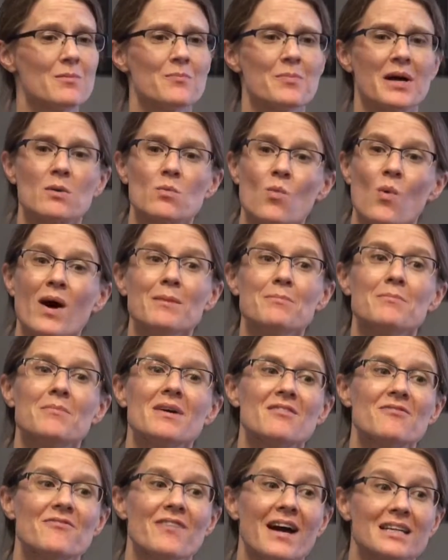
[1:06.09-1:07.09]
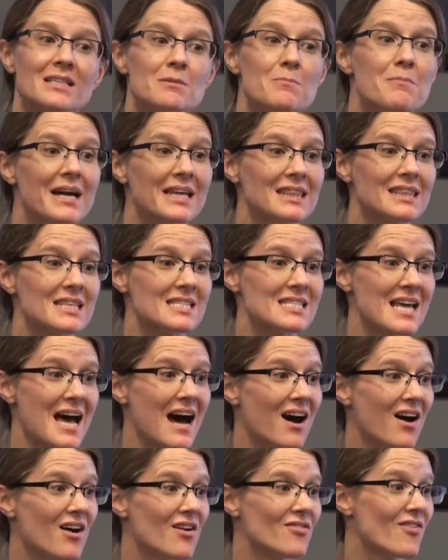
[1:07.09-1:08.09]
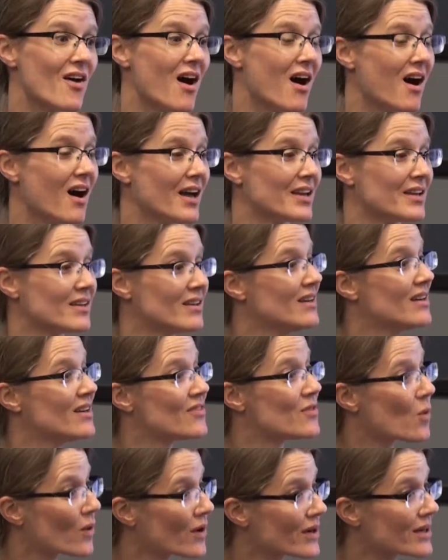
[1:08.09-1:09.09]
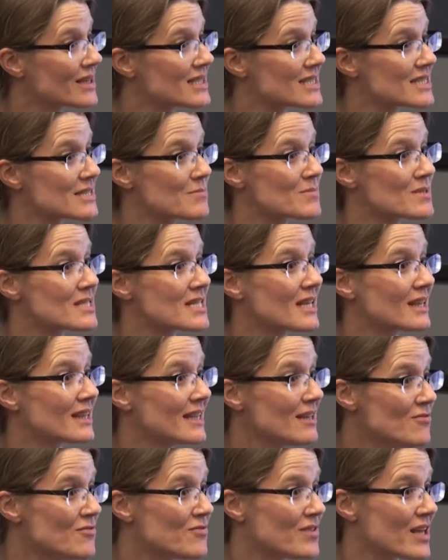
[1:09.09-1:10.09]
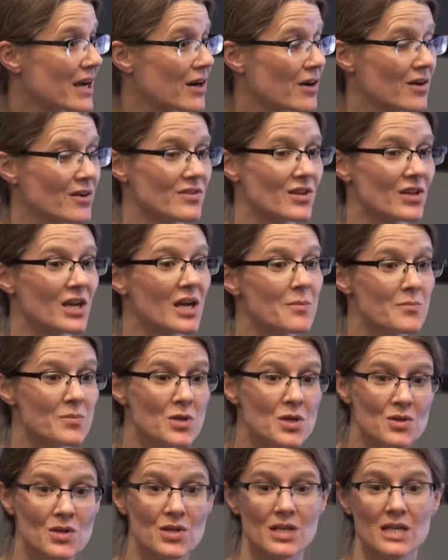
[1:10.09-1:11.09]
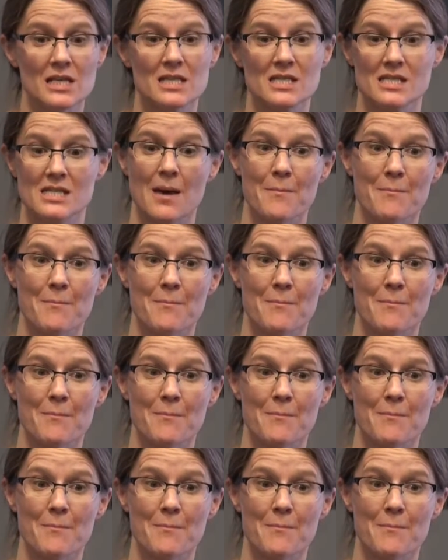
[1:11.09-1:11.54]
But what effect might this have on the organisms that live there and the communities